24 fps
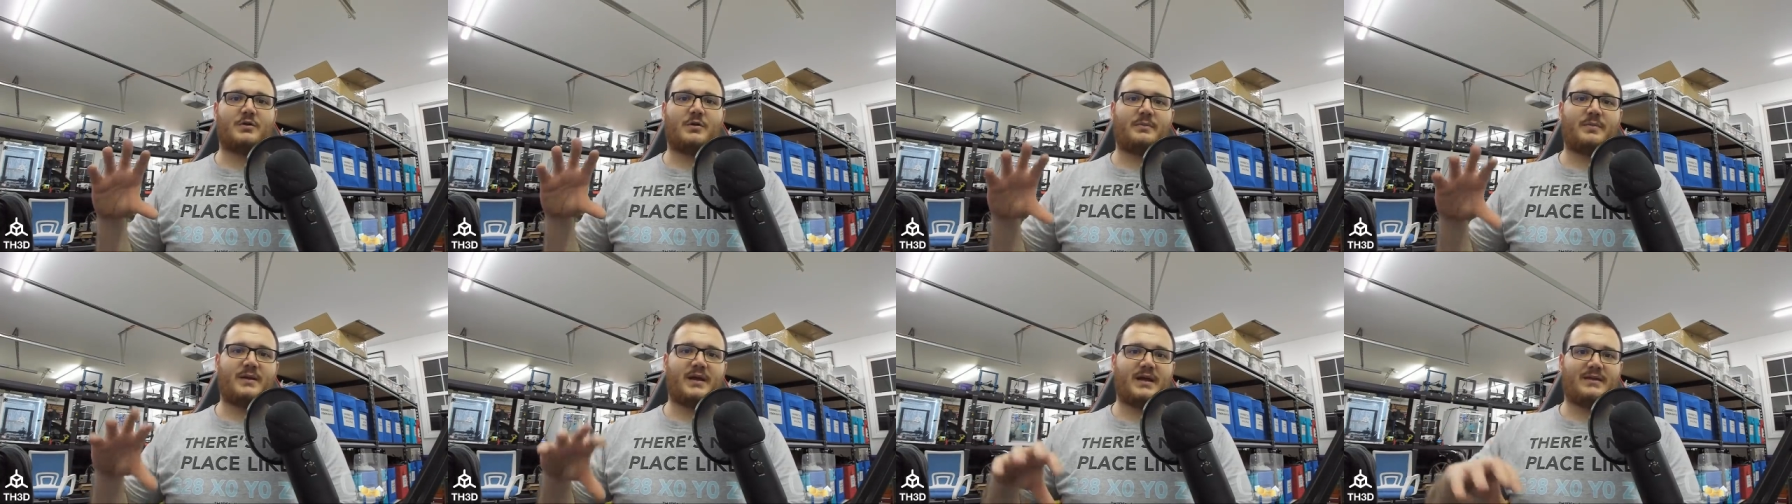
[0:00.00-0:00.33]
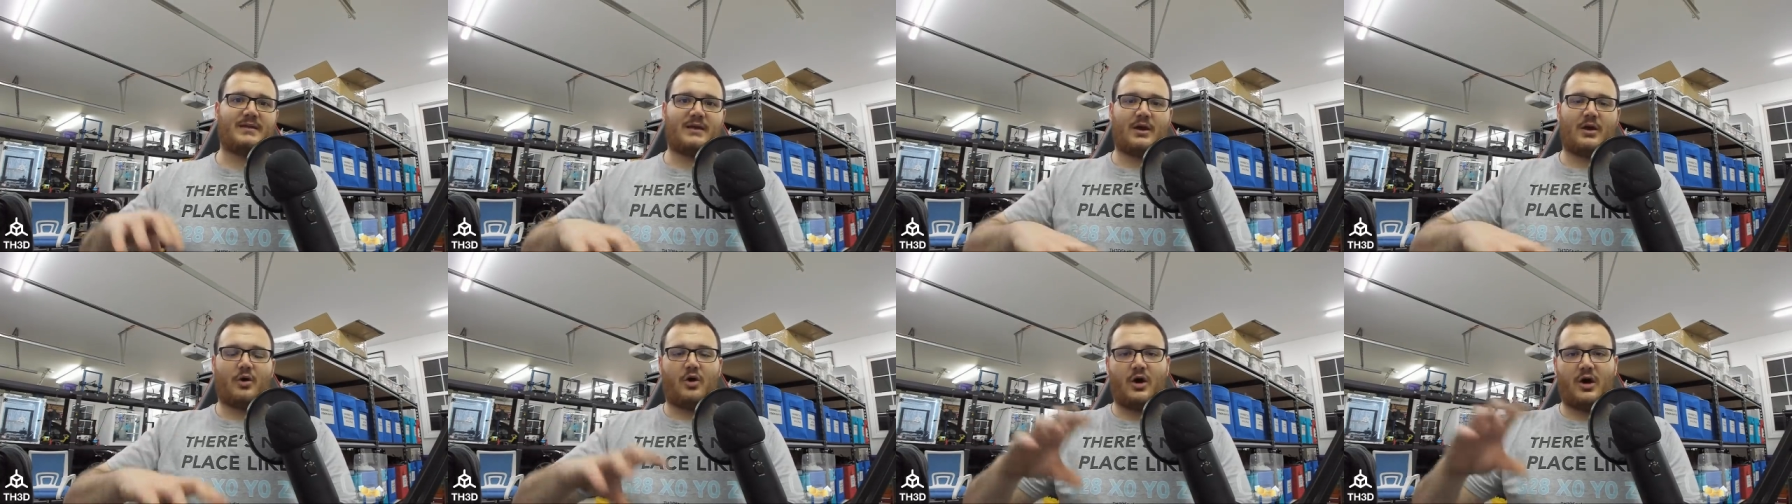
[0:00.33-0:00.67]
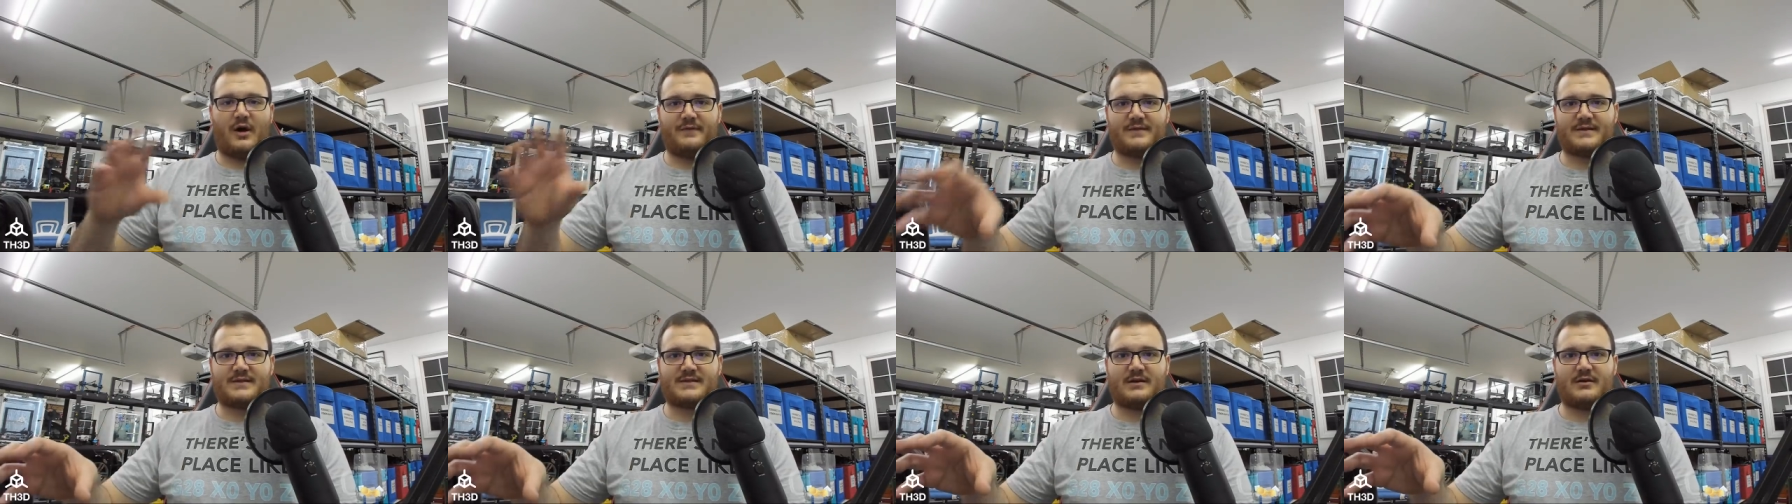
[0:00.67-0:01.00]
be in that
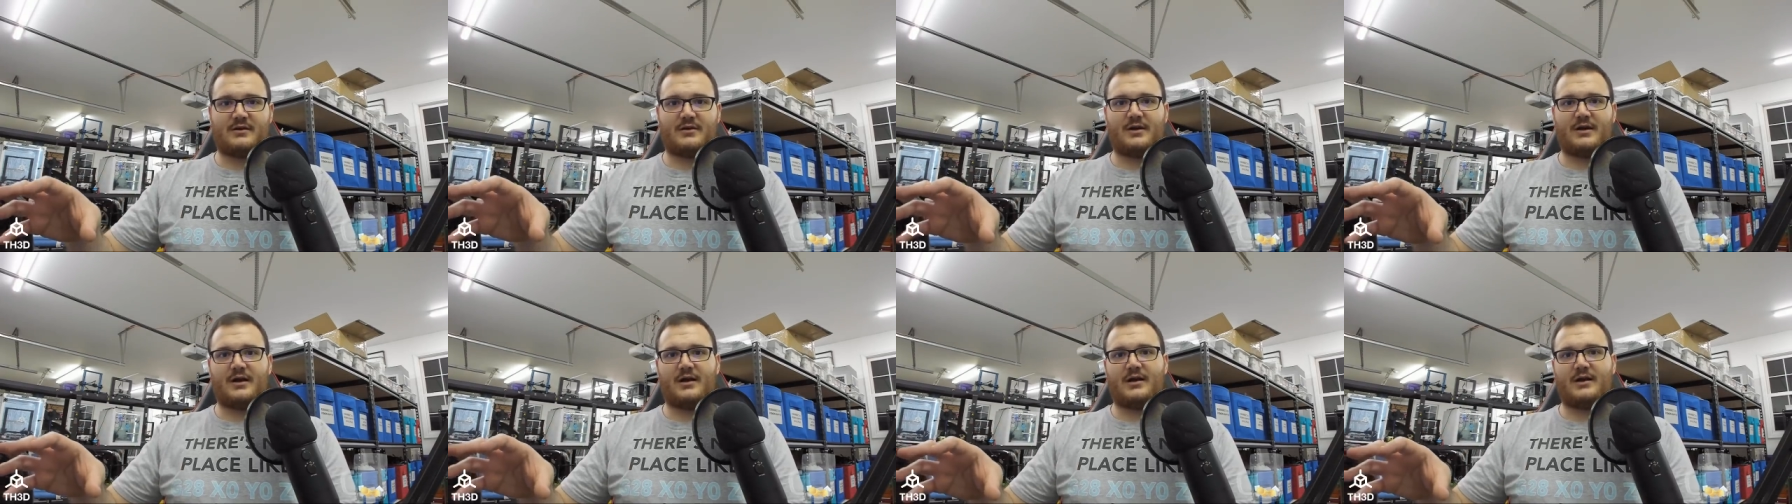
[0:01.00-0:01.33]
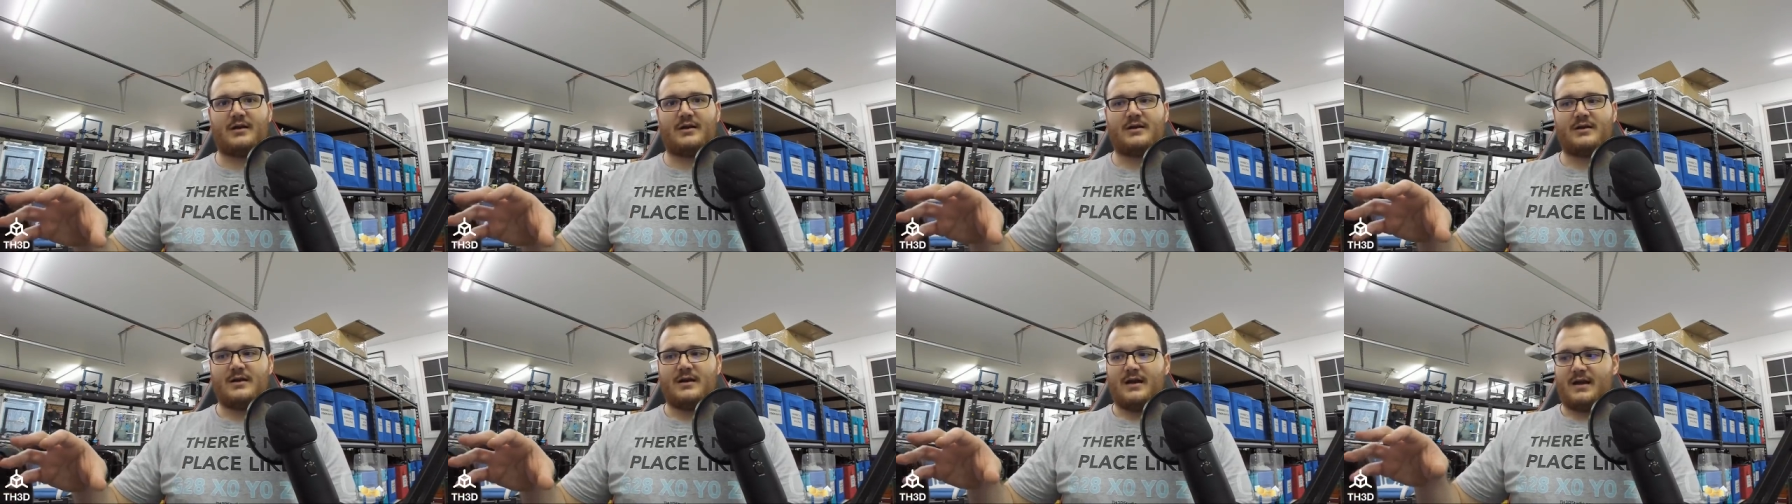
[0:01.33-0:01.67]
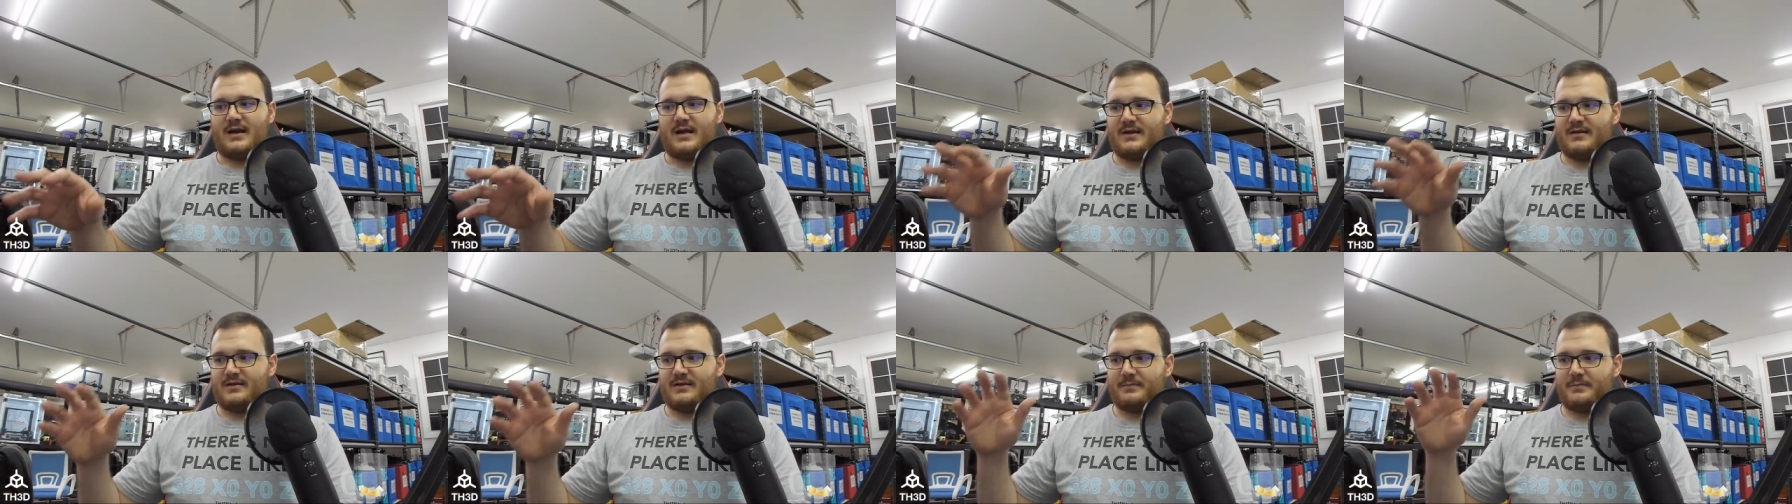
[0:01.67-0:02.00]
office area,
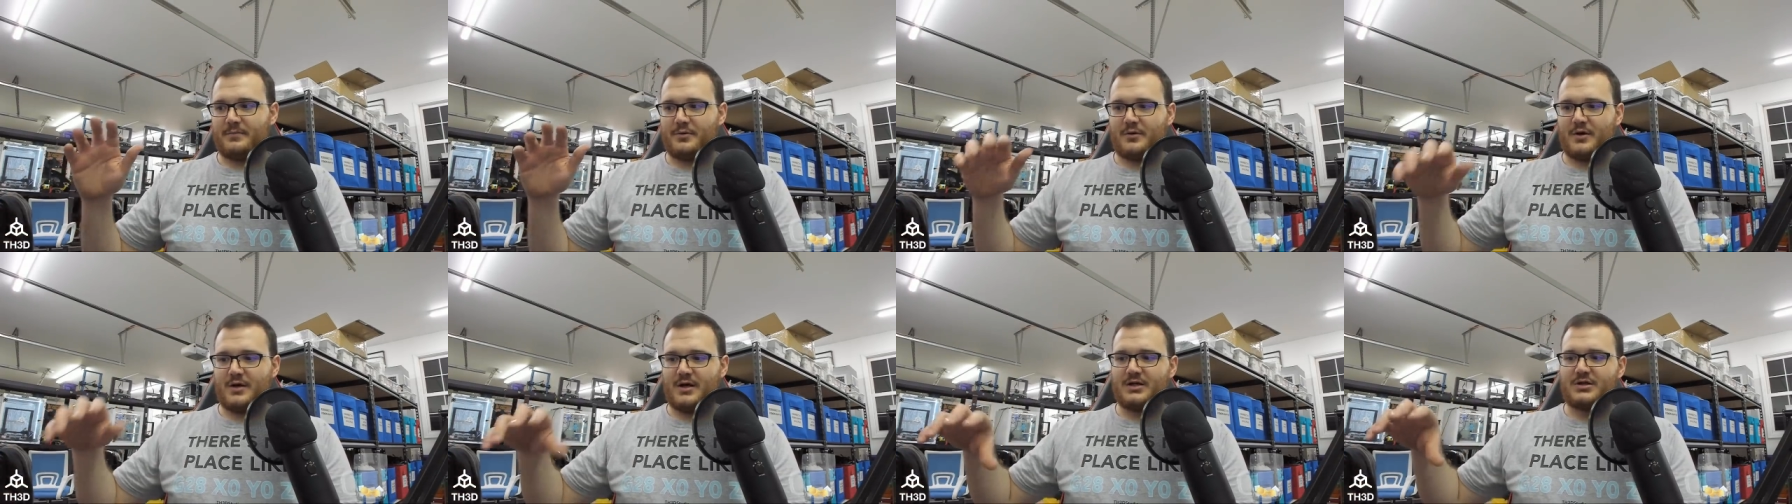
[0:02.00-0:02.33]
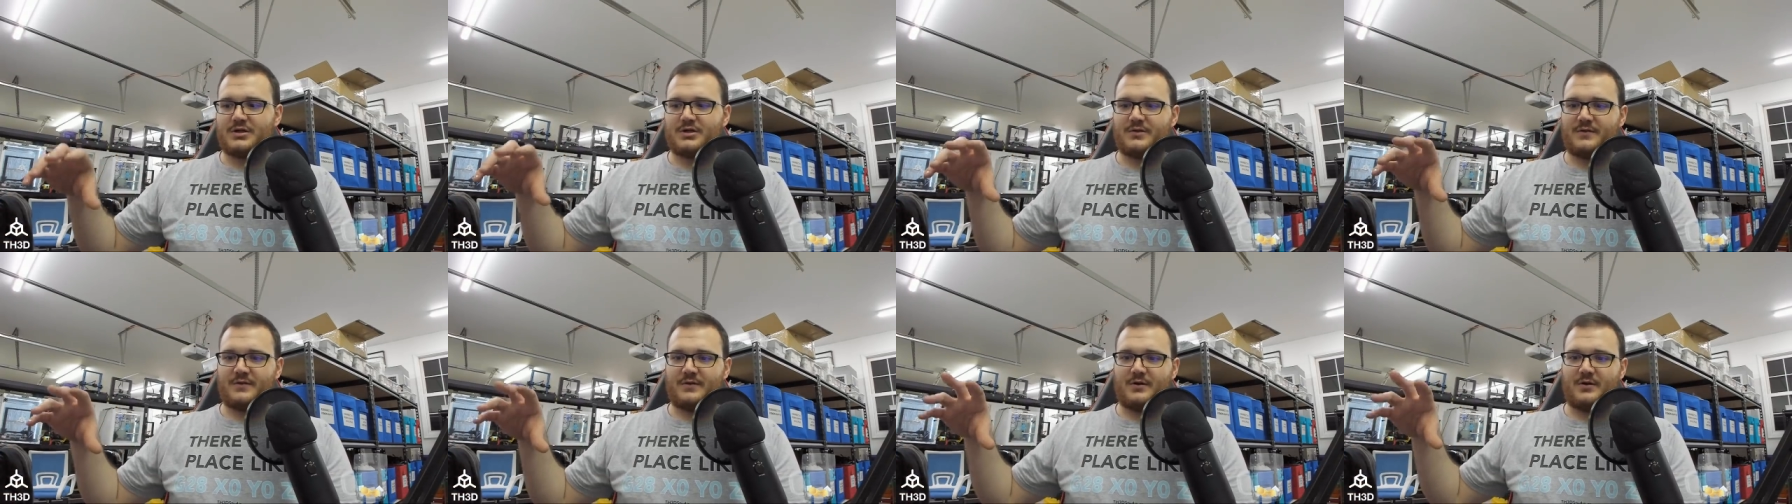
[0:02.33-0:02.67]
and the printer